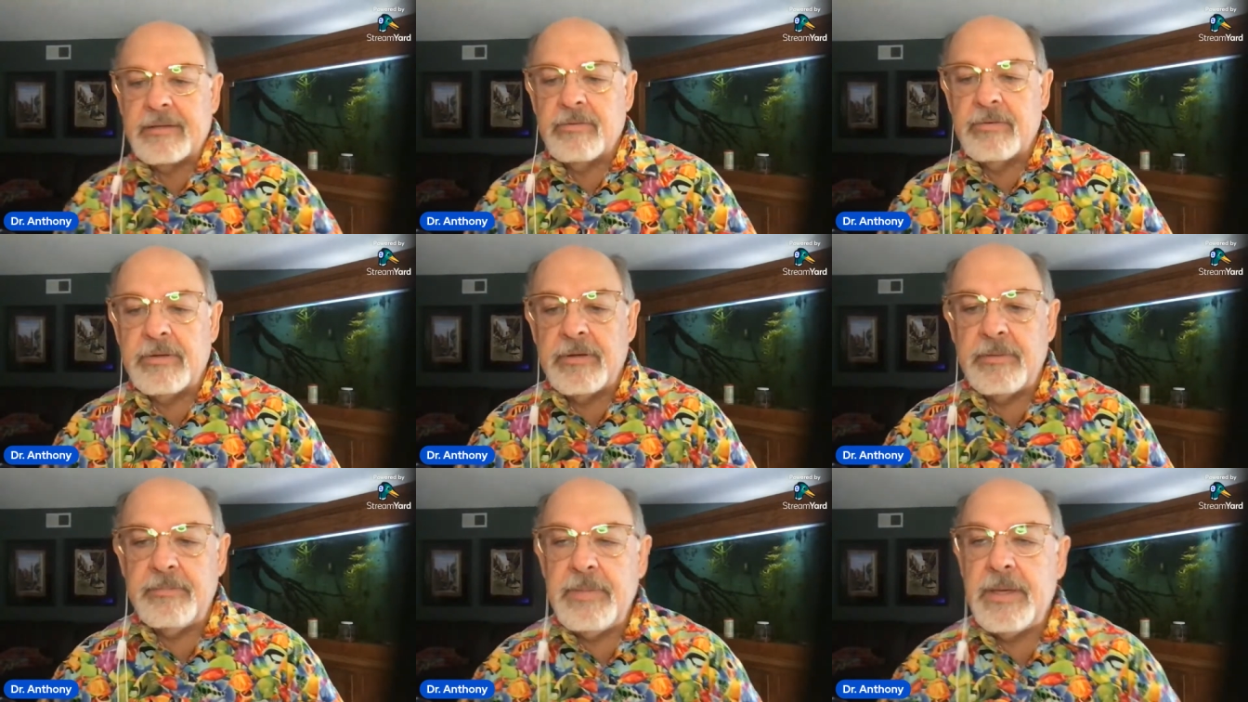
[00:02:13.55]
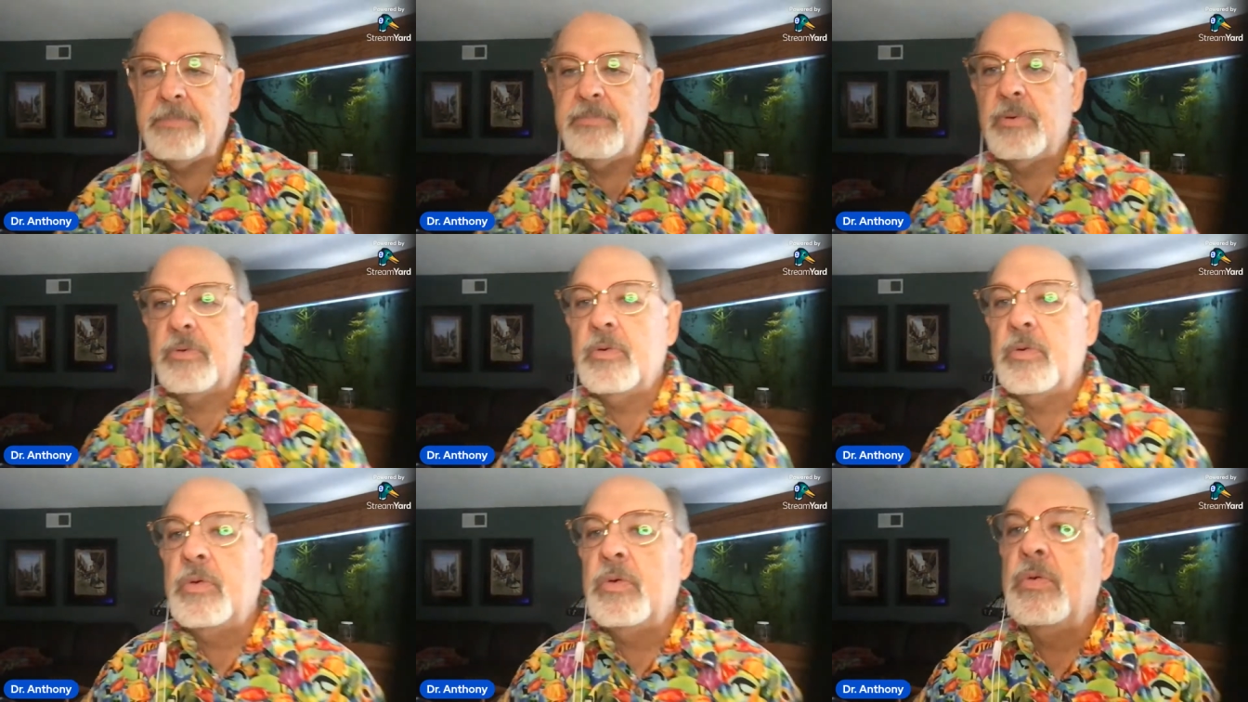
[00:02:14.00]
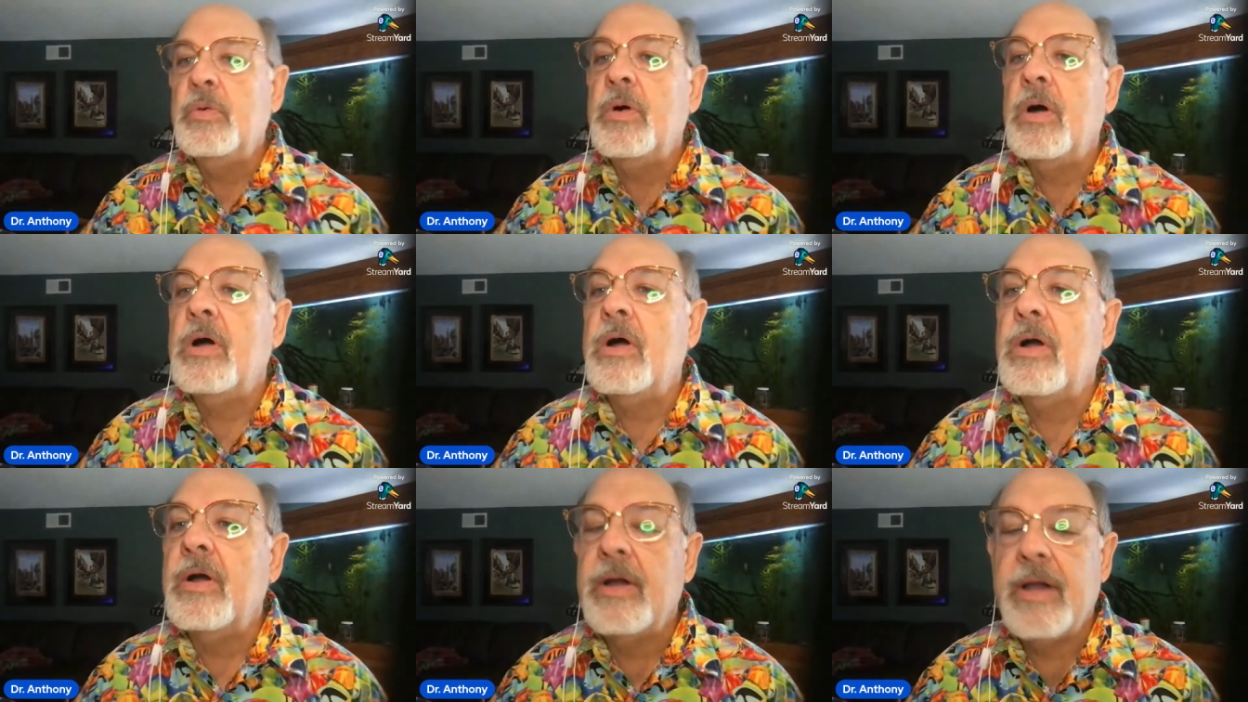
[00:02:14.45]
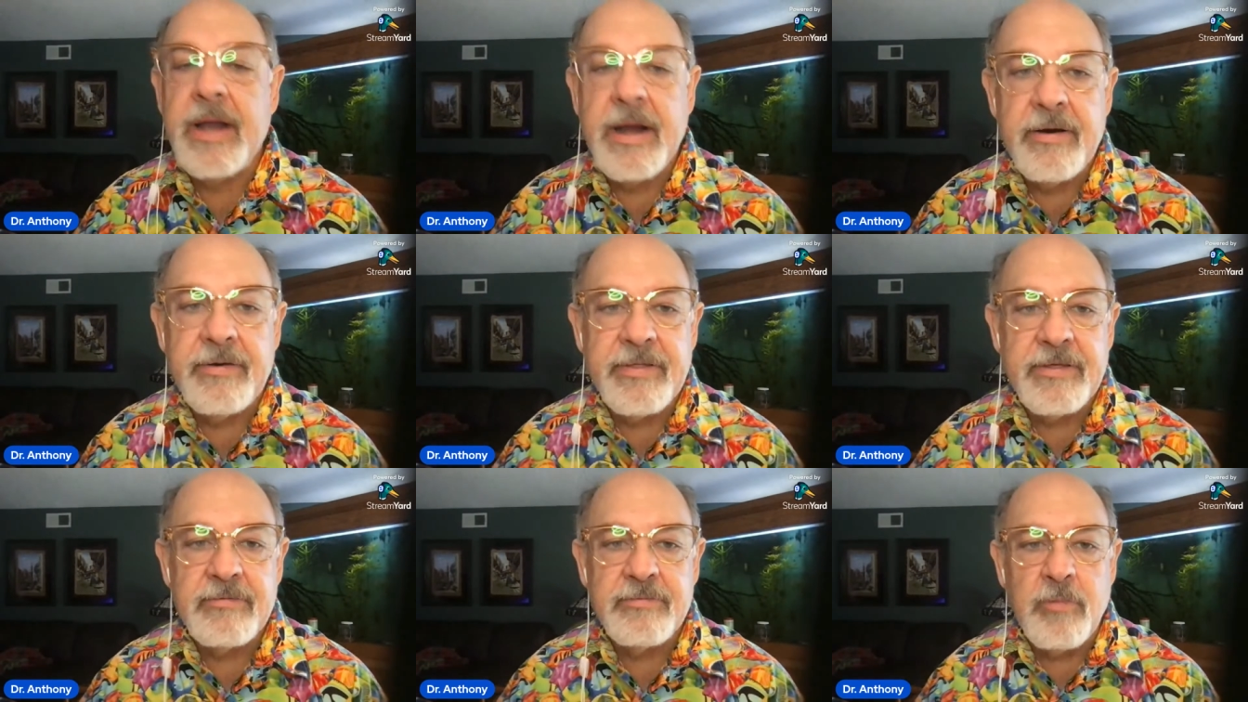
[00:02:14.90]
to people who are
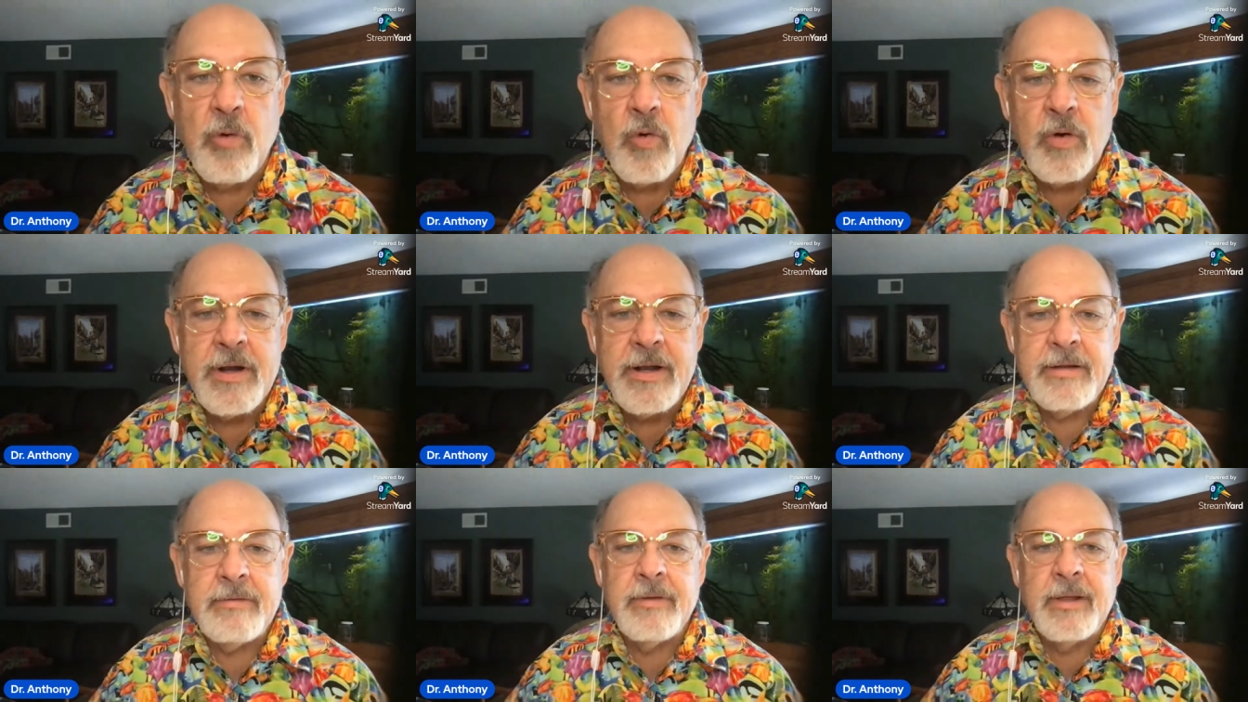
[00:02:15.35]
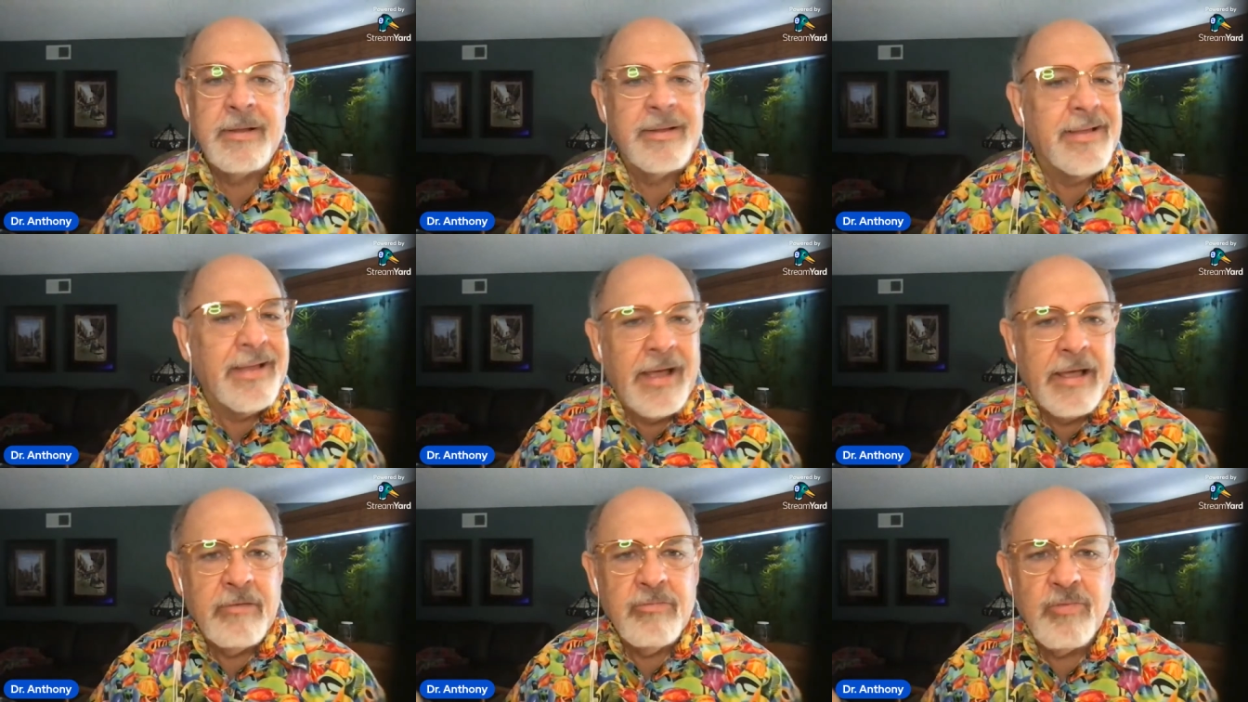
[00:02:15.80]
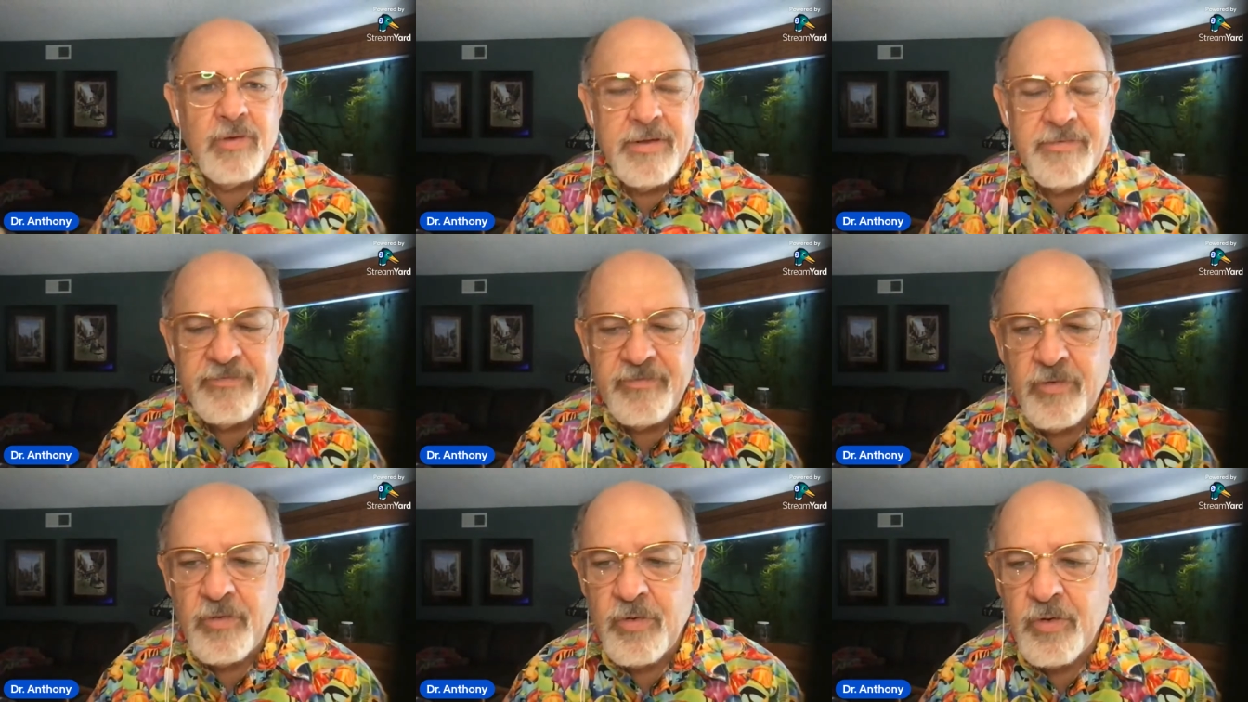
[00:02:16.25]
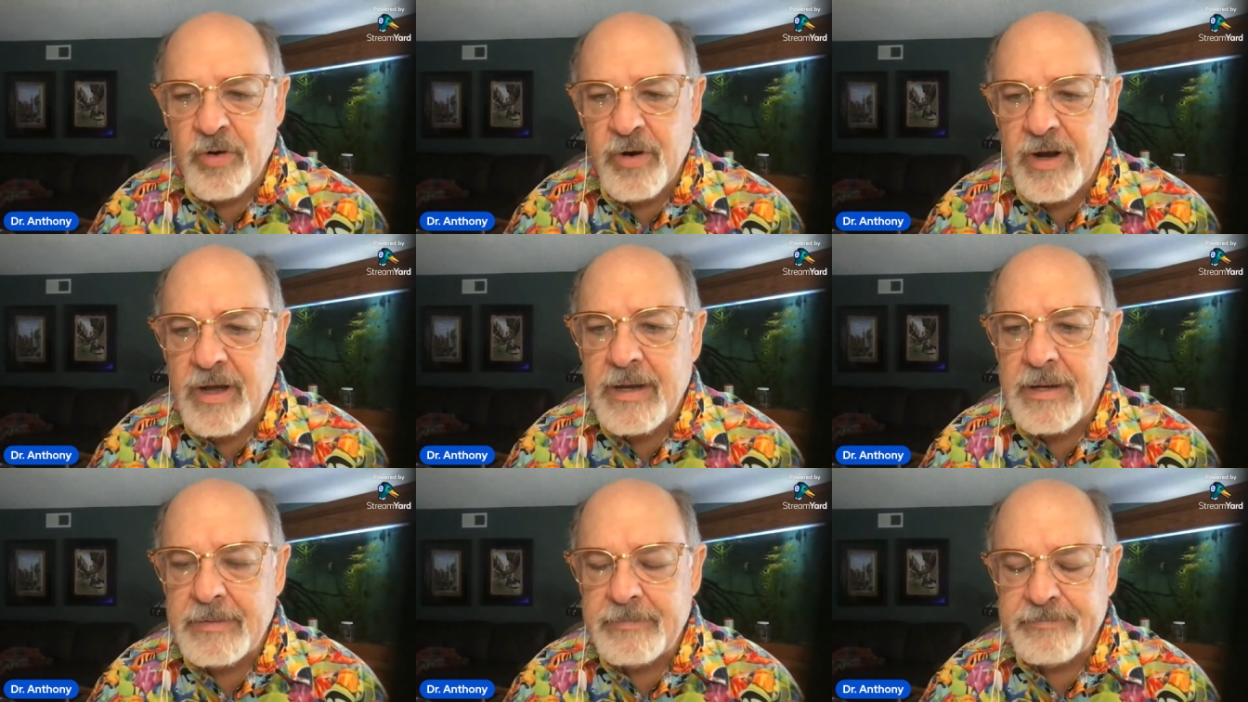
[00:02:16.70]
here this morning. I was waiting
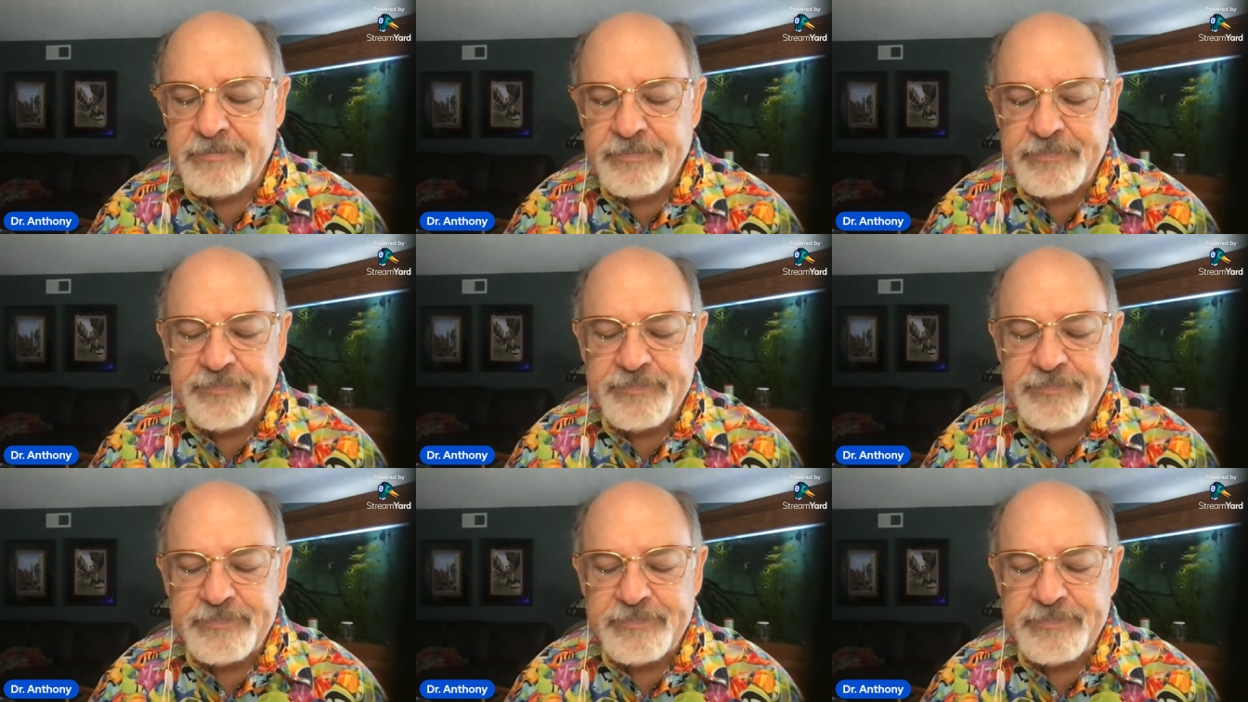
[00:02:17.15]
for